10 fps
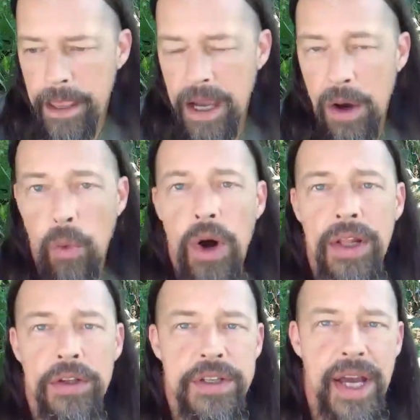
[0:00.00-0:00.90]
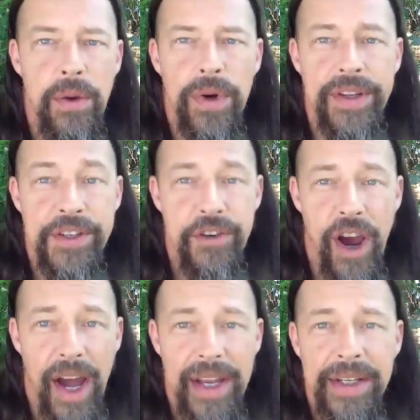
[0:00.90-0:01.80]
what it looks like when it's
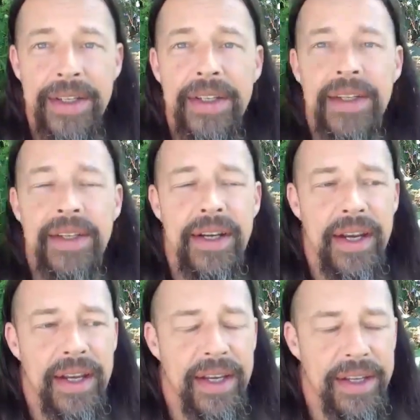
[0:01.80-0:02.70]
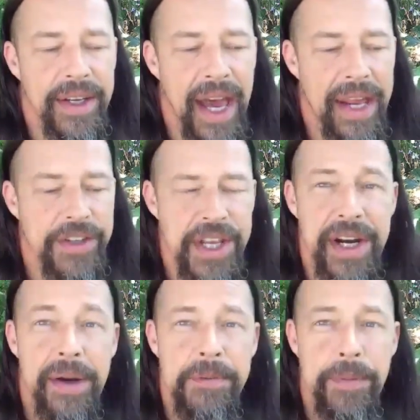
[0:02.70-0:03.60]
dried, and how to
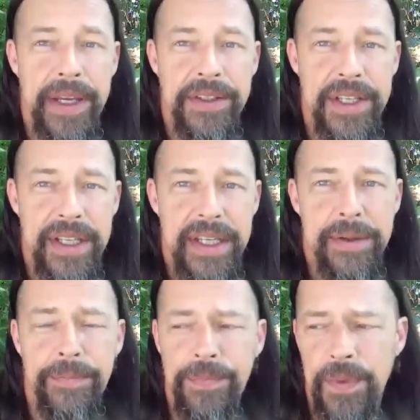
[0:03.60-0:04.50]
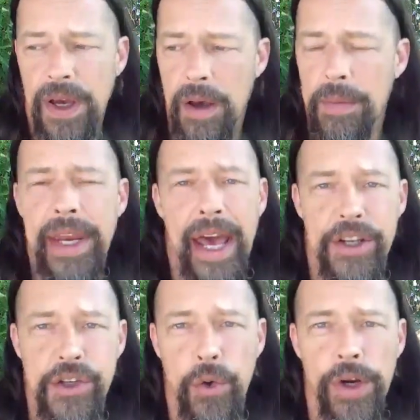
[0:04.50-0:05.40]
set it up to make tea, and how
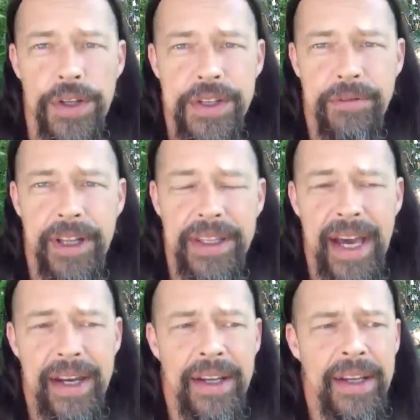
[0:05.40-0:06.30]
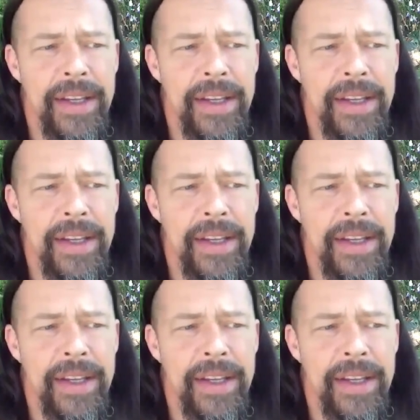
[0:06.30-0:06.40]
to store it and stuff like that.